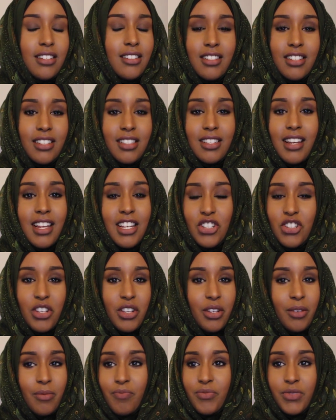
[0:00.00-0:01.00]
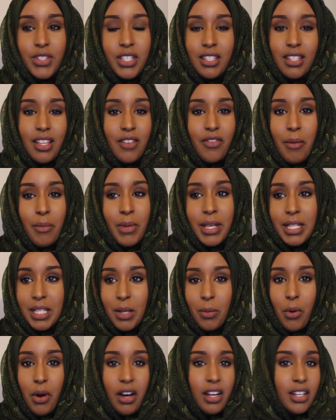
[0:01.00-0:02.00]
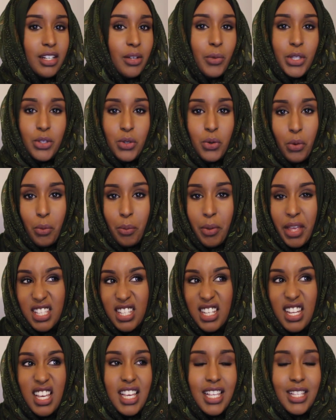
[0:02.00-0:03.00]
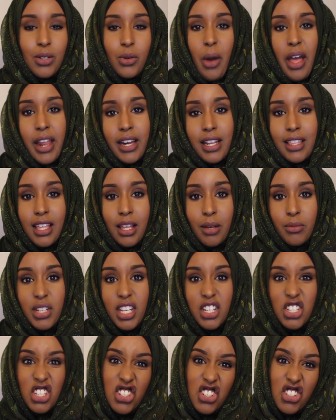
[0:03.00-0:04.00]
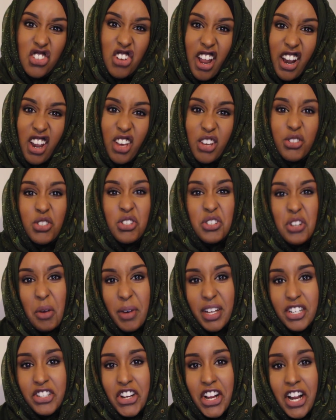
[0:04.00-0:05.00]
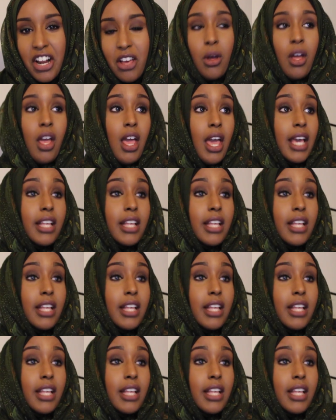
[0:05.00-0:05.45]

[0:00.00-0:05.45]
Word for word: just literally just if I meet someone and we talk business or anything I'm just like do you Trello do you know about Trello